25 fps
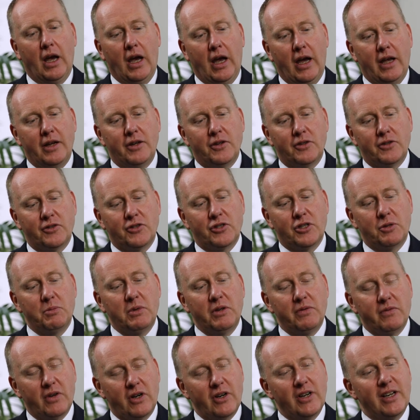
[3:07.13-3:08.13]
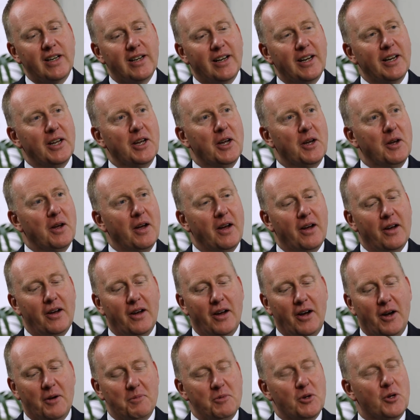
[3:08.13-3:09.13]
And to be very clear,
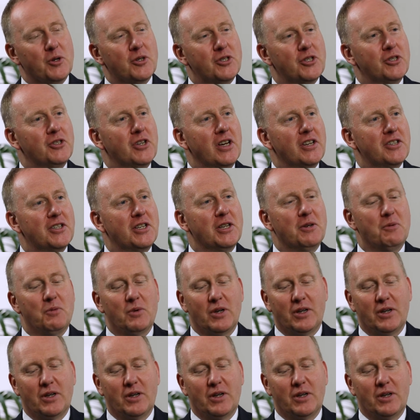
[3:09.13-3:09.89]
I'm not suggesting